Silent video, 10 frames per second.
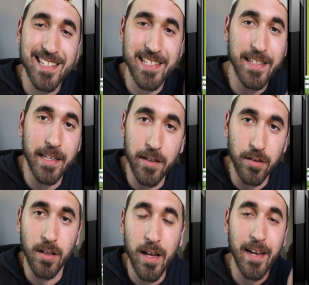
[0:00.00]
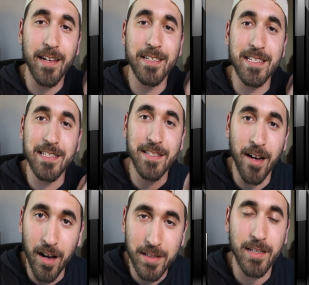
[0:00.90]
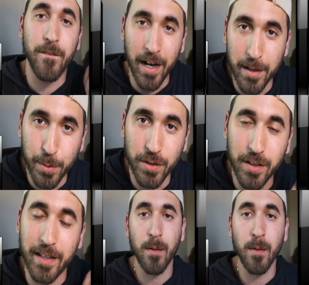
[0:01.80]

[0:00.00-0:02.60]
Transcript: Steel is not viable.